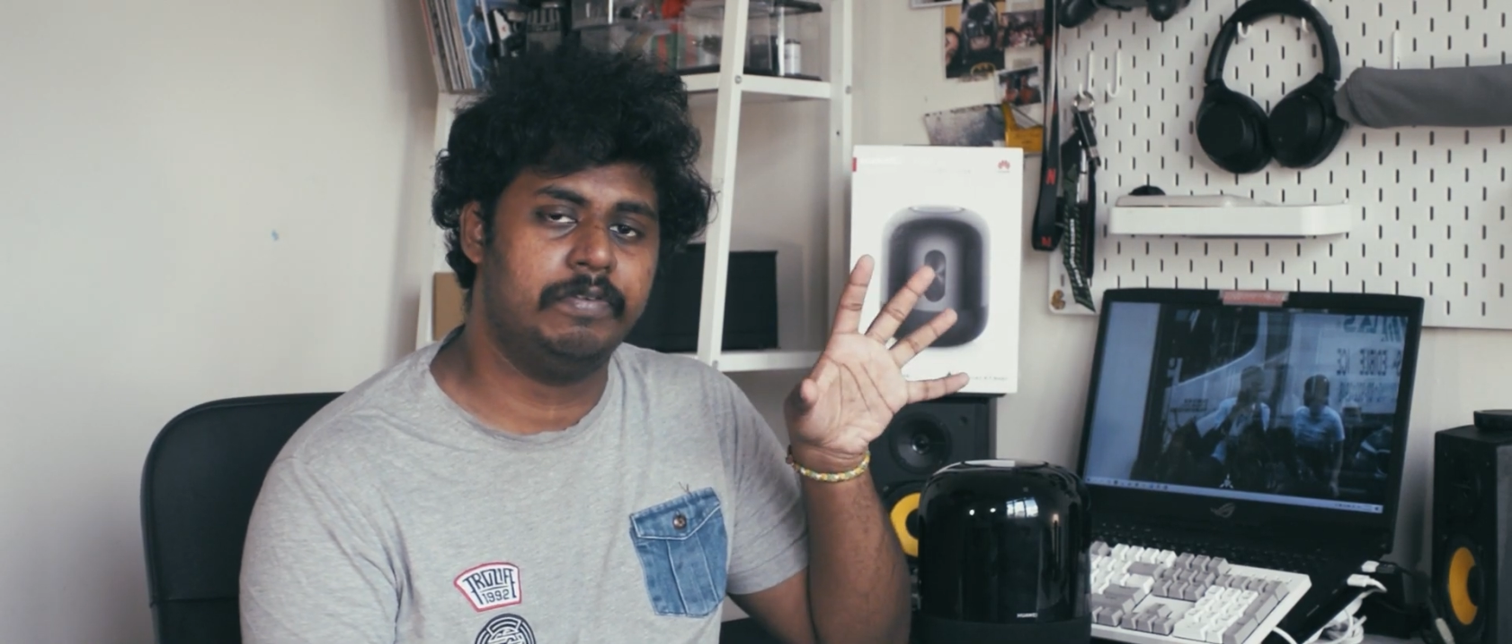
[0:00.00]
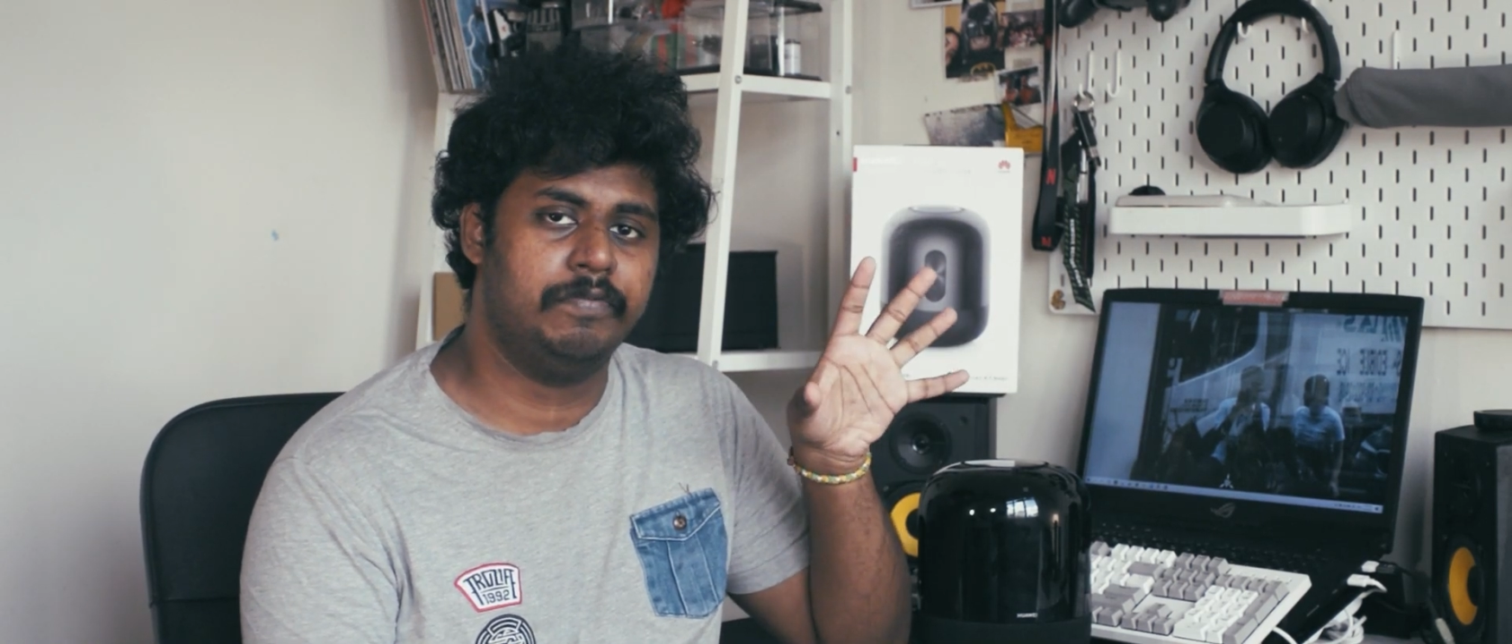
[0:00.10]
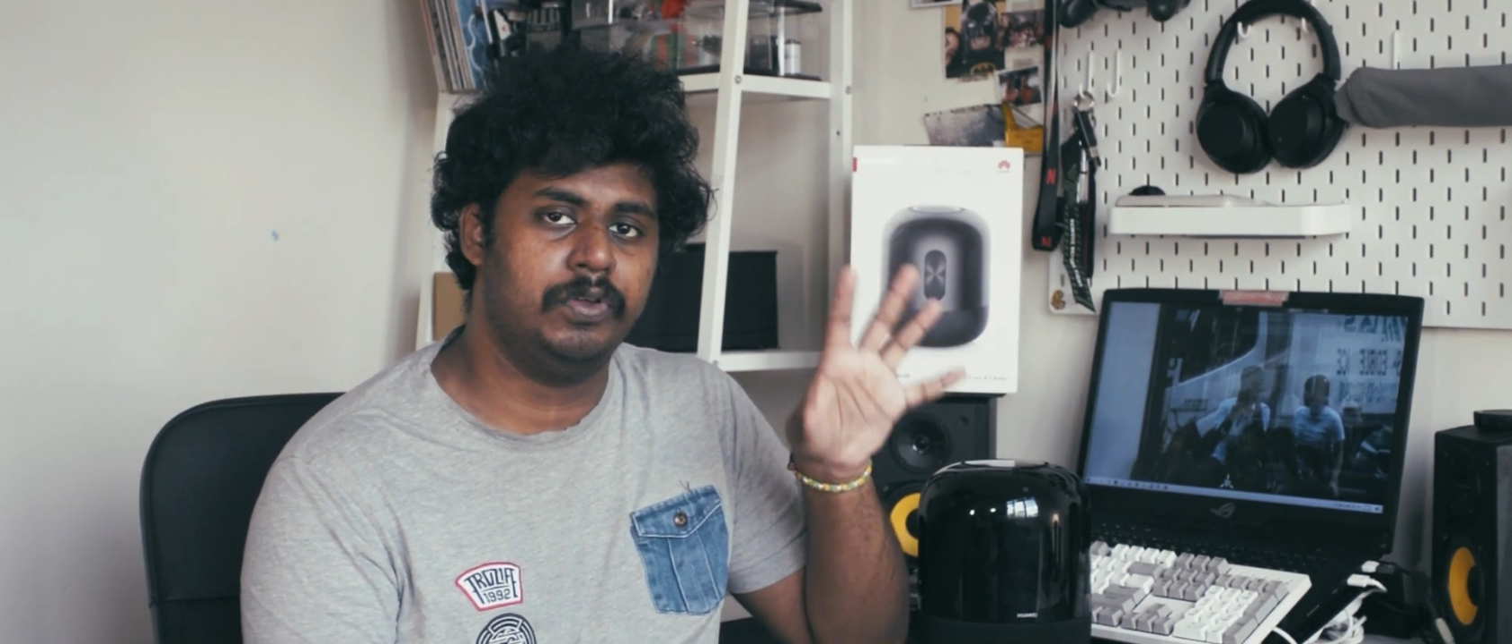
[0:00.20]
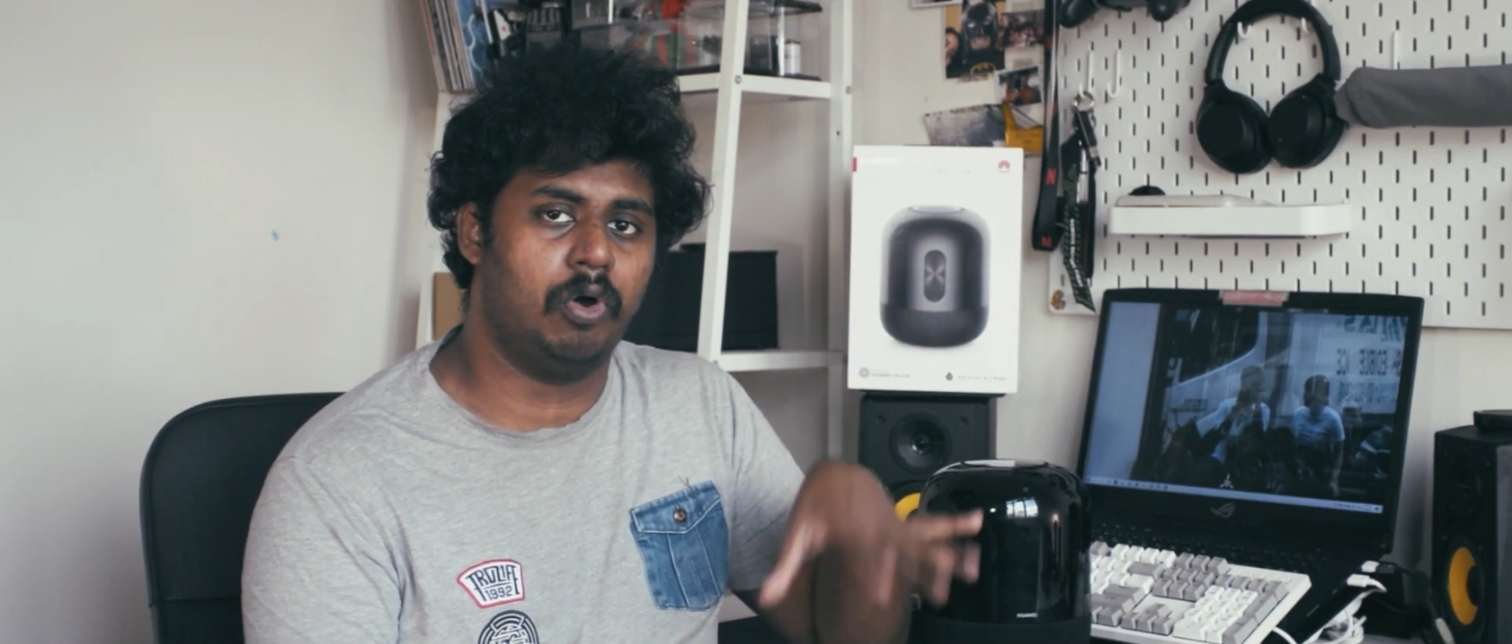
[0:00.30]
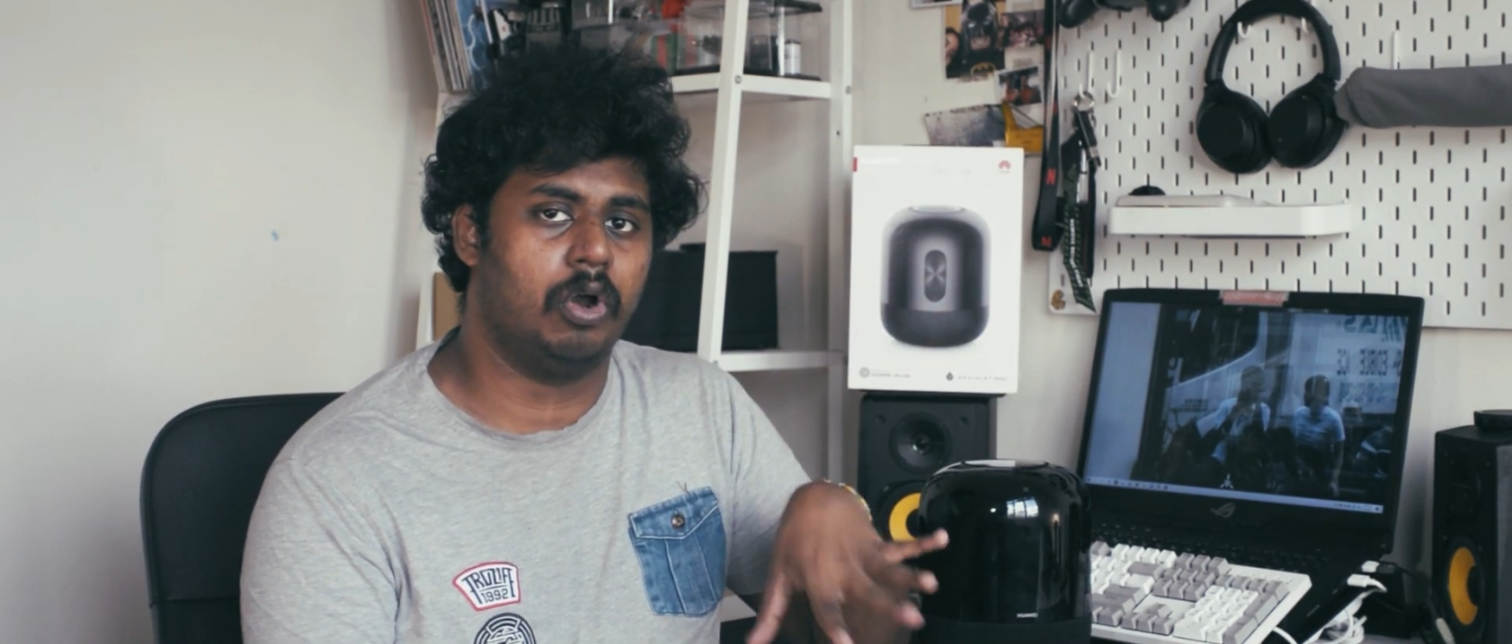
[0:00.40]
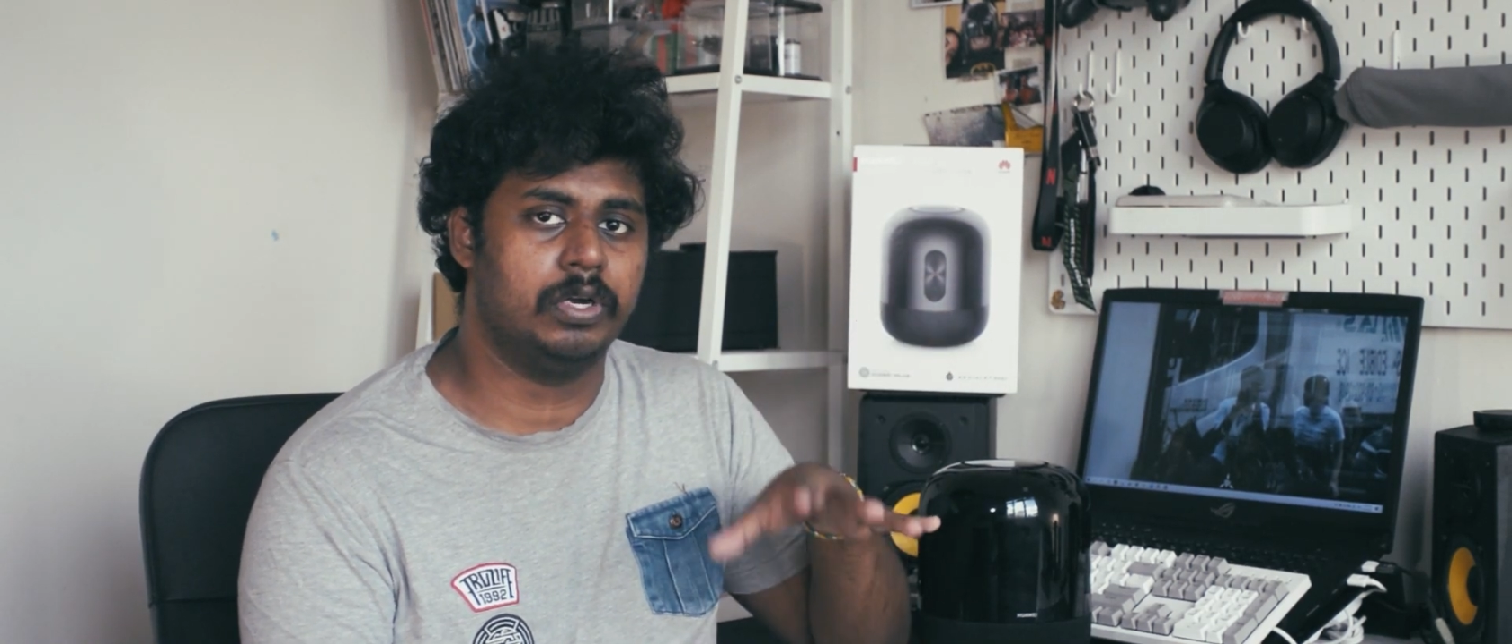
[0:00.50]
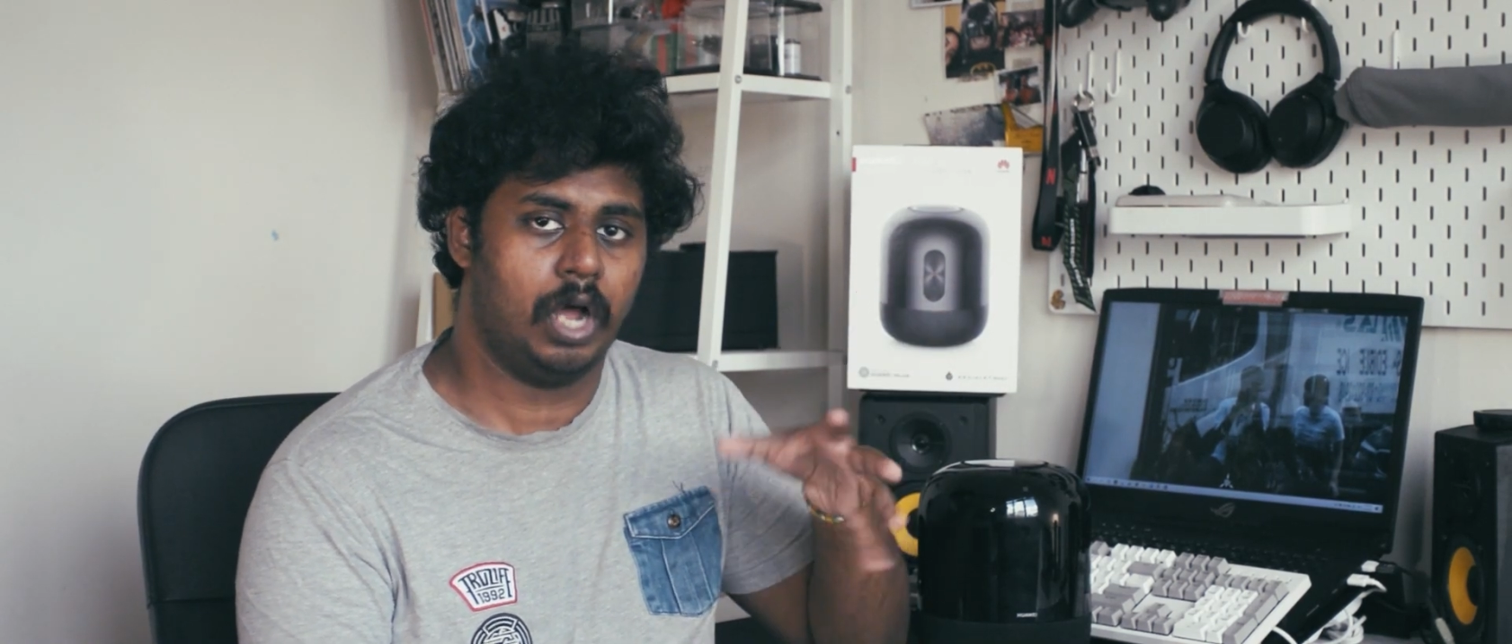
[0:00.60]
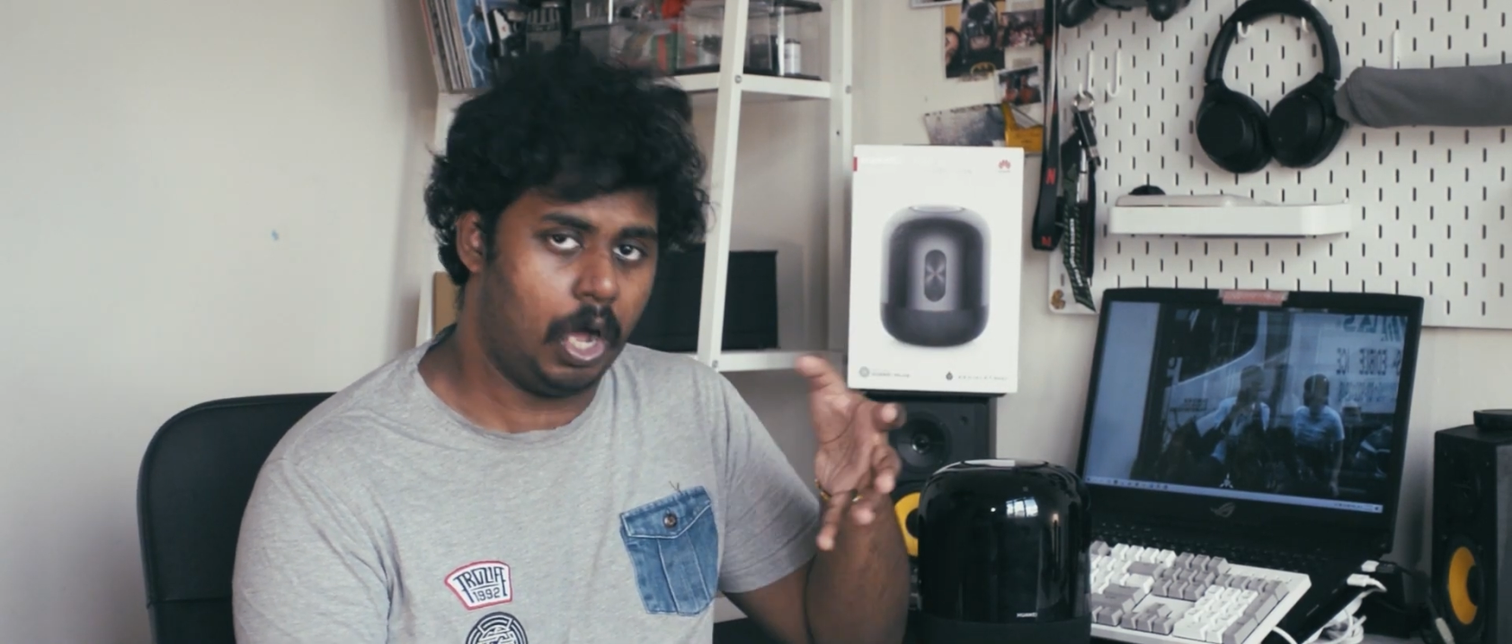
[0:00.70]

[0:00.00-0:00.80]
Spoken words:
review on